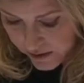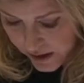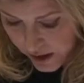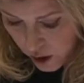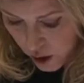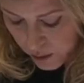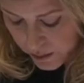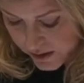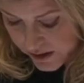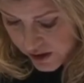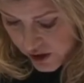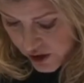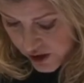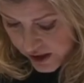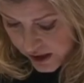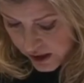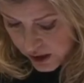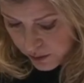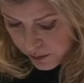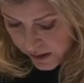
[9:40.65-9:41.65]
their Opposition
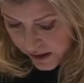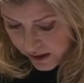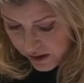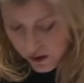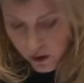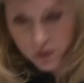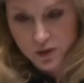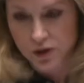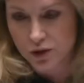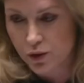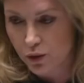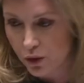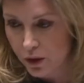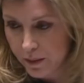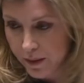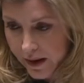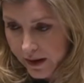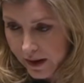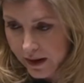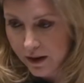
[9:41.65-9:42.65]
Day debate not to talk
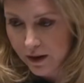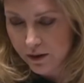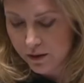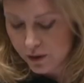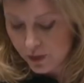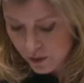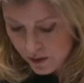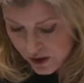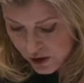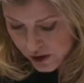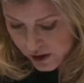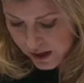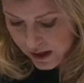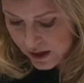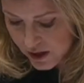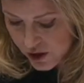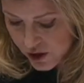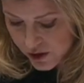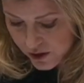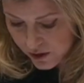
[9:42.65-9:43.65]
about health or
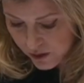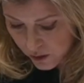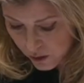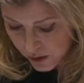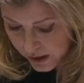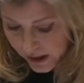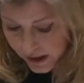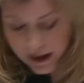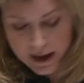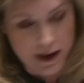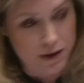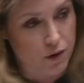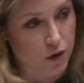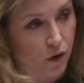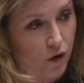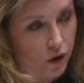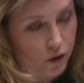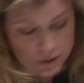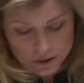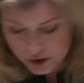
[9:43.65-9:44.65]
education or care
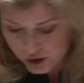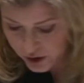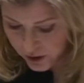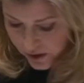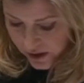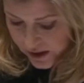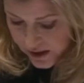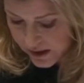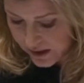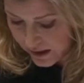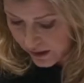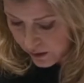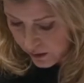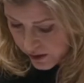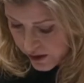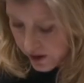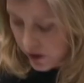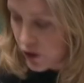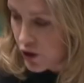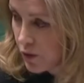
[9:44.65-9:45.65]
or opportunity or
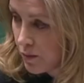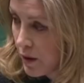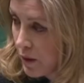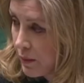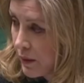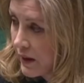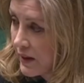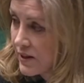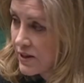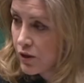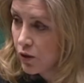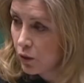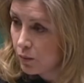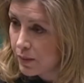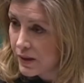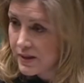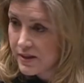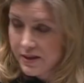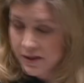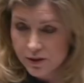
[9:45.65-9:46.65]
social mobility or
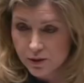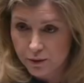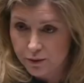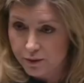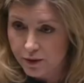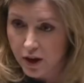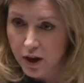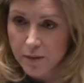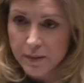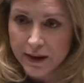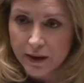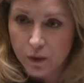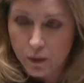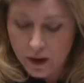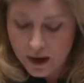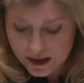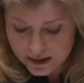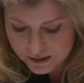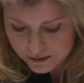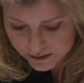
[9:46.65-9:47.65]
business or farming or
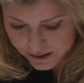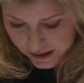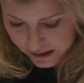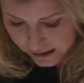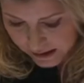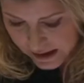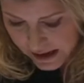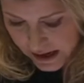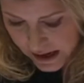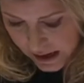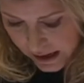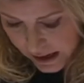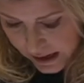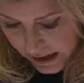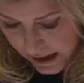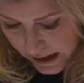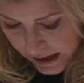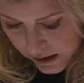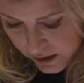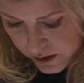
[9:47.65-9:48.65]
anything
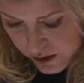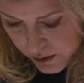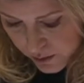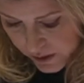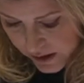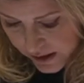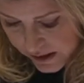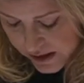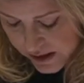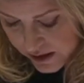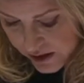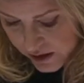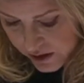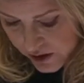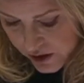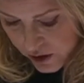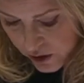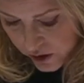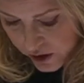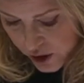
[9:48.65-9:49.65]
else related to
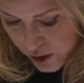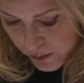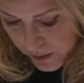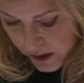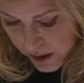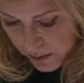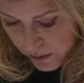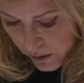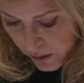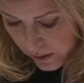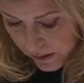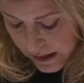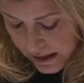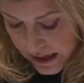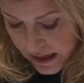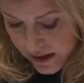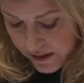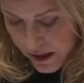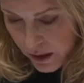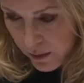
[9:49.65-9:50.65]
the Scottish people.
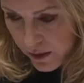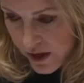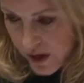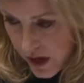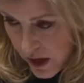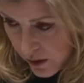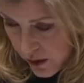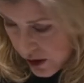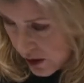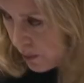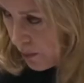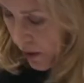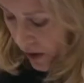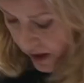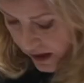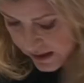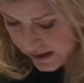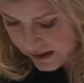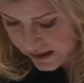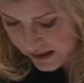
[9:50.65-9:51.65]
There were no
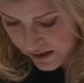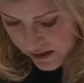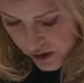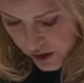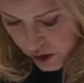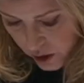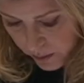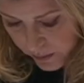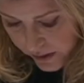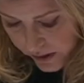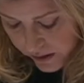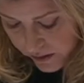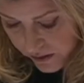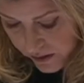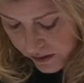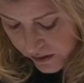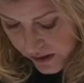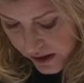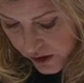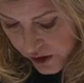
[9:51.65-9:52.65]
surprises in the topic
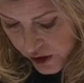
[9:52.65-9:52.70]
that they